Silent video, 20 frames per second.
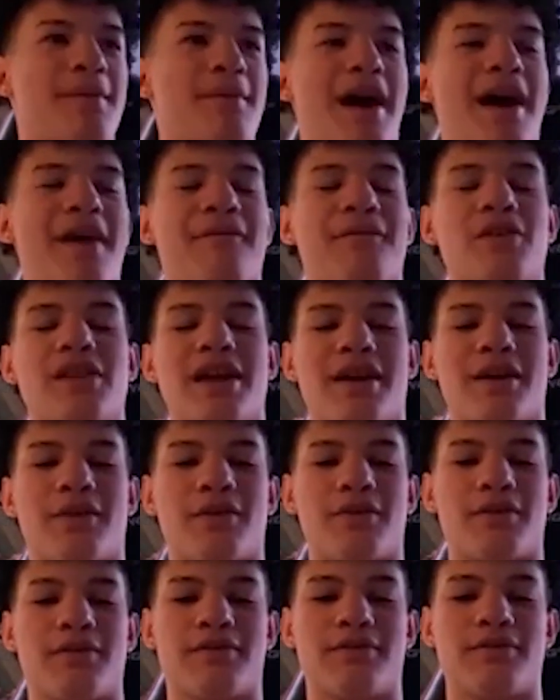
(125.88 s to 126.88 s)
I feel like
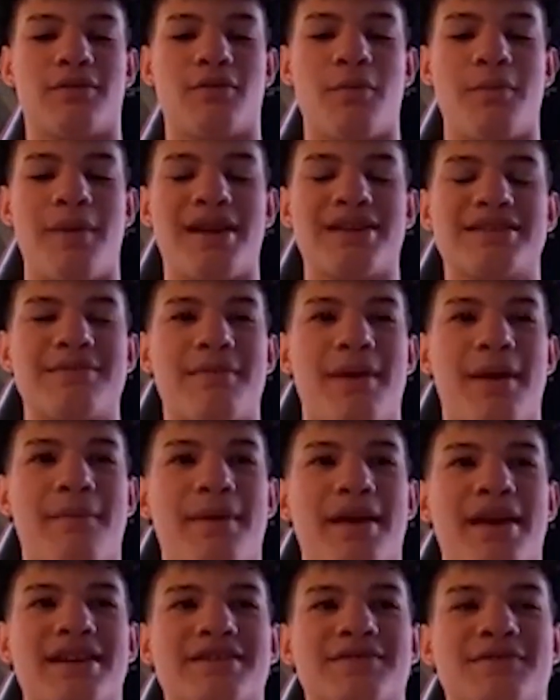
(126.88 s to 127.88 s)
what makes him my
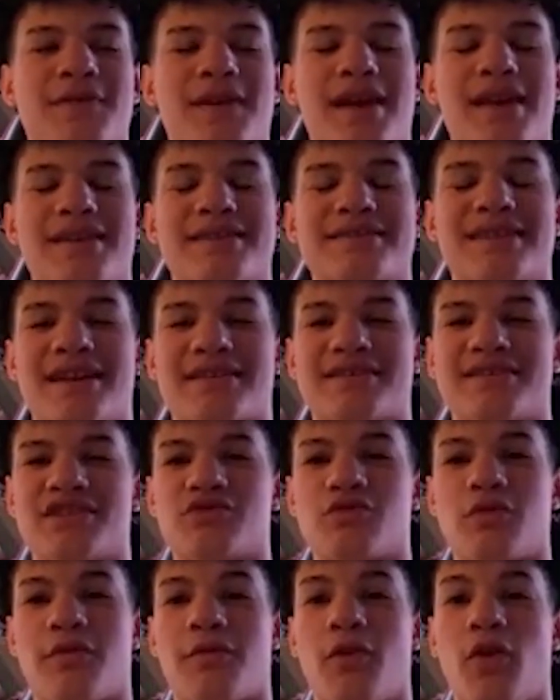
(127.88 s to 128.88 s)
biggest fan is that
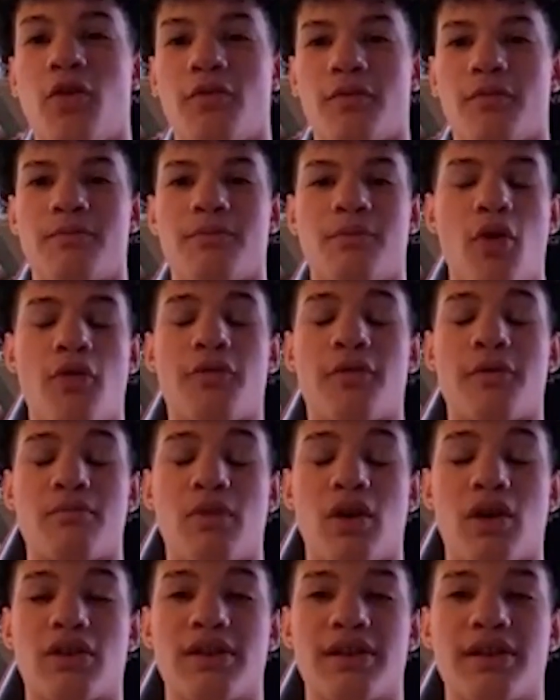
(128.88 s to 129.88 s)
since we're fo- both from
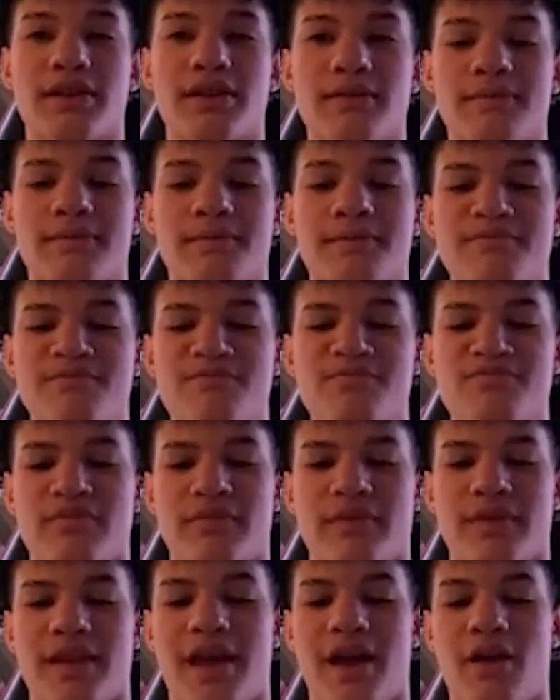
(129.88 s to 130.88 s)
Brooklyn
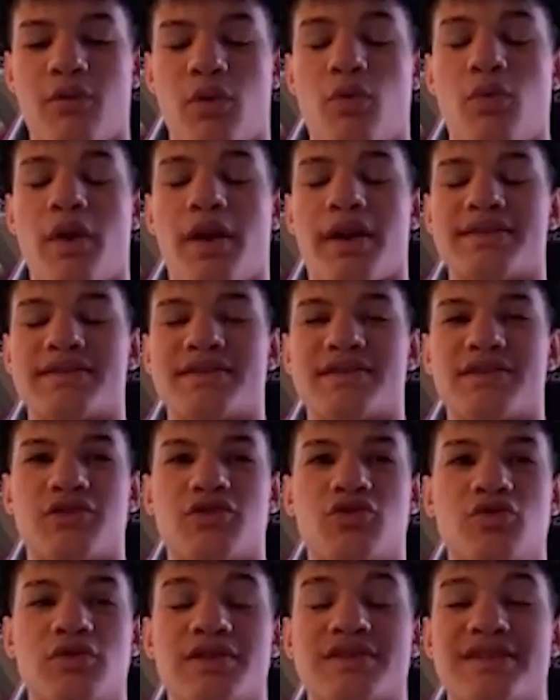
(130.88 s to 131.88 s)
and we're working to
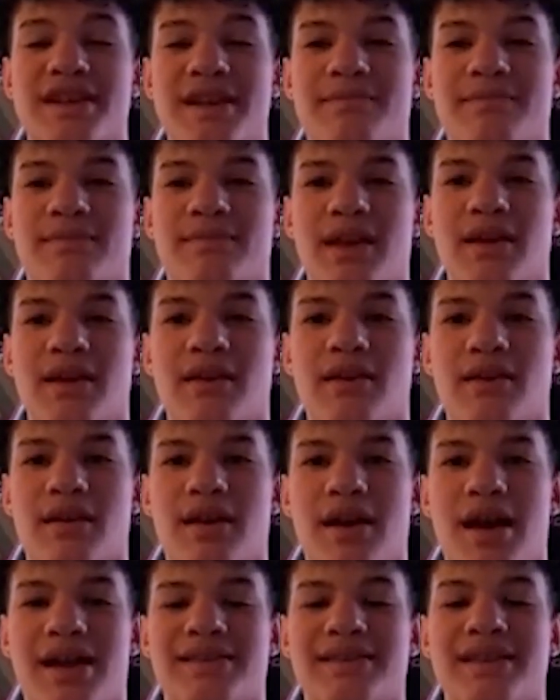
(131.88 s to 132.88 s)
do the same thing,
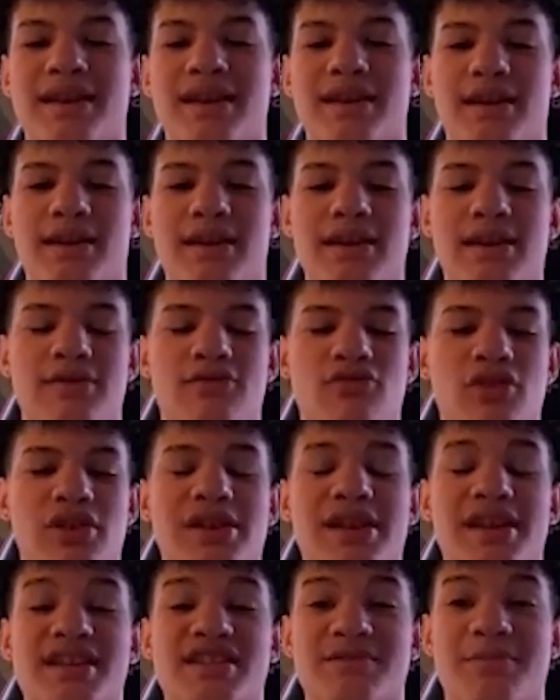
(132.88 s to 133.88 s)
I think he
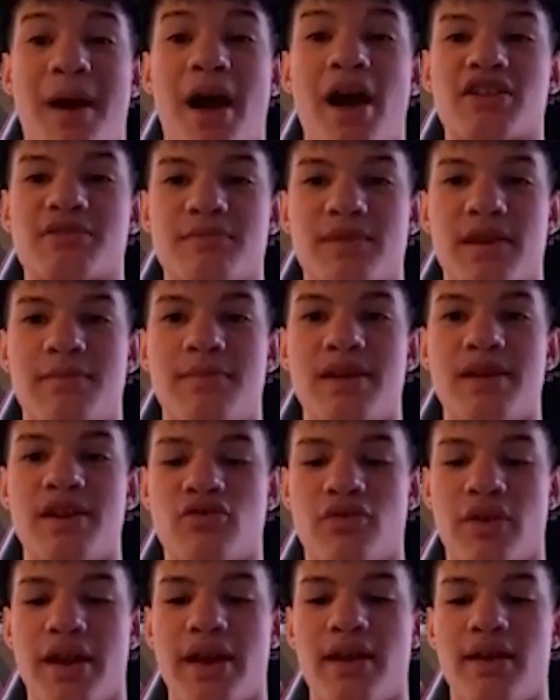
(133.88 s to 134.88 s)
really inspires me to be
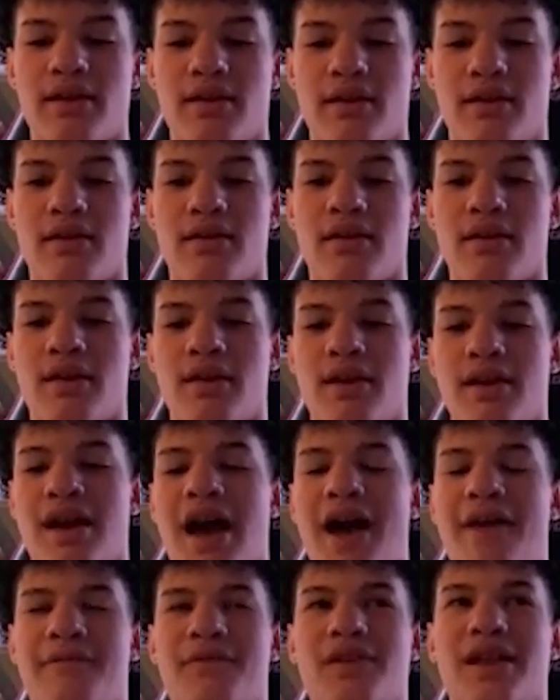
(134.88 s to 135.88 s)
great.
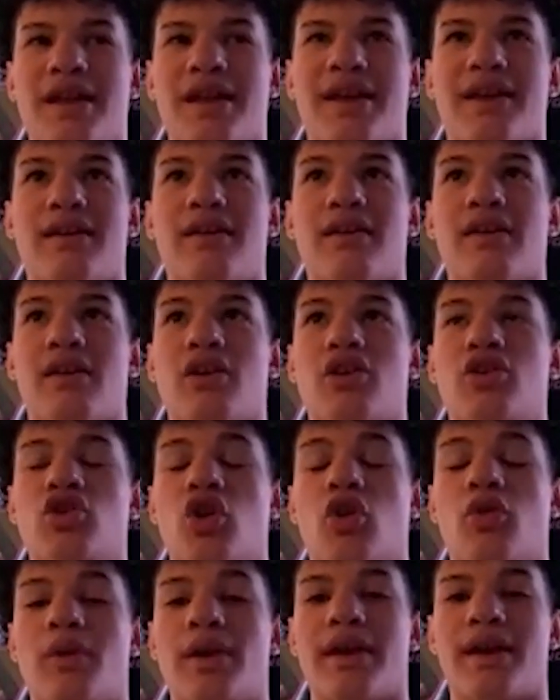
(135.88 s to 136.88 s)
I feel like
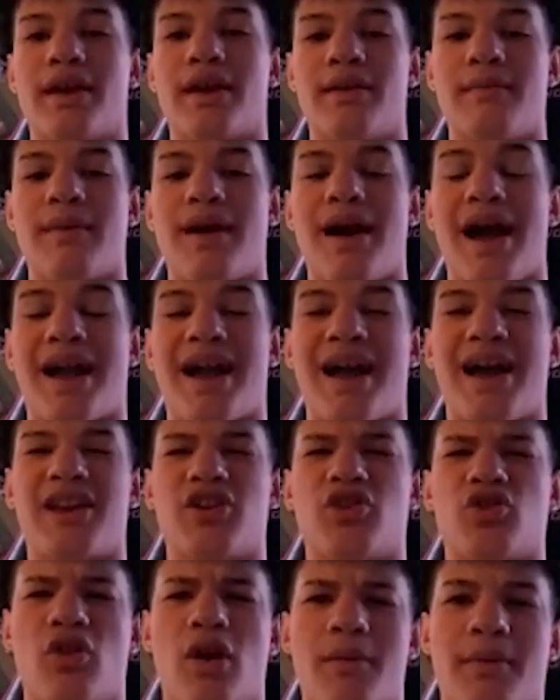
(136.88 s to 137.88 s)
knowing him, I kind
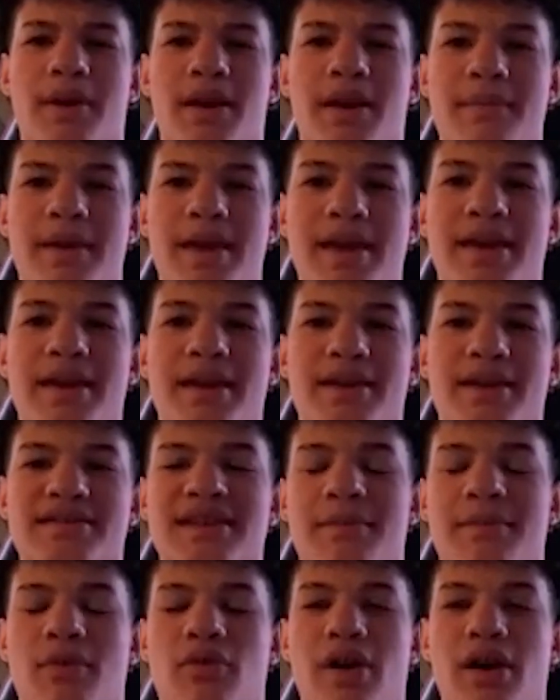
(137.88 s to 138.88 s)
of know I'm gonna make it because
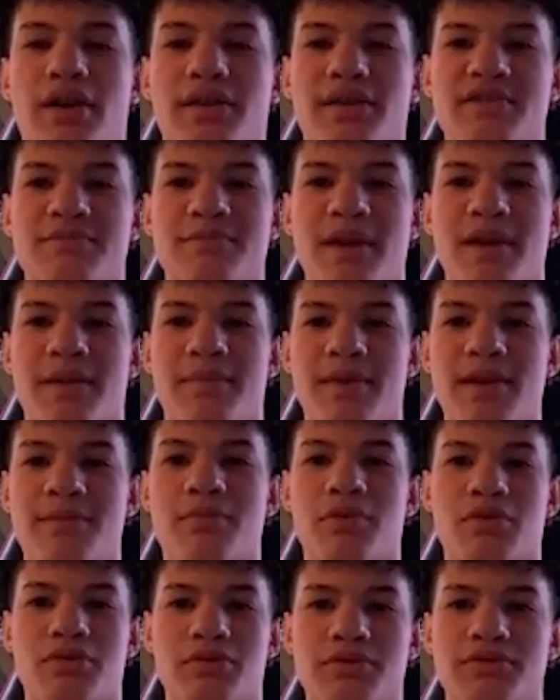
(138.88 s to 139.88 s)
I'm around these big
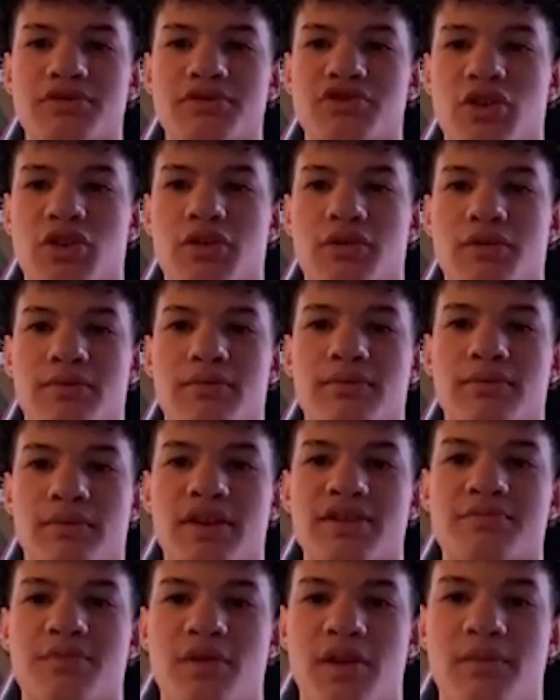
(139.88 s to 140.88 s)
people. So
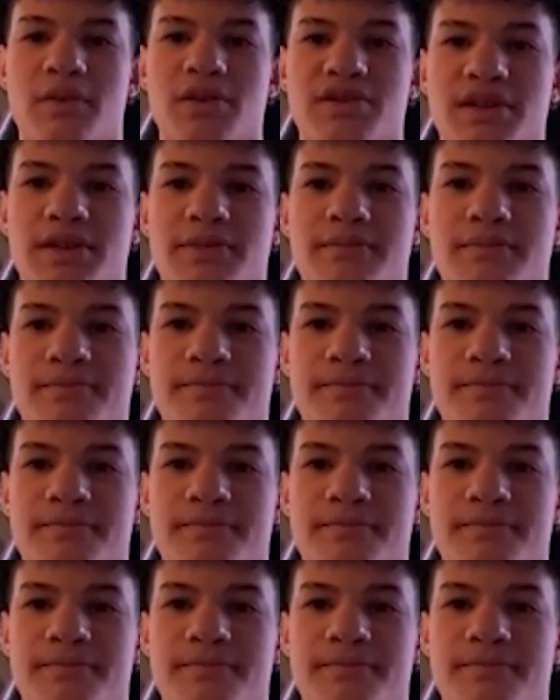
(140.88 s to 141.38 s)
that's pretty much it.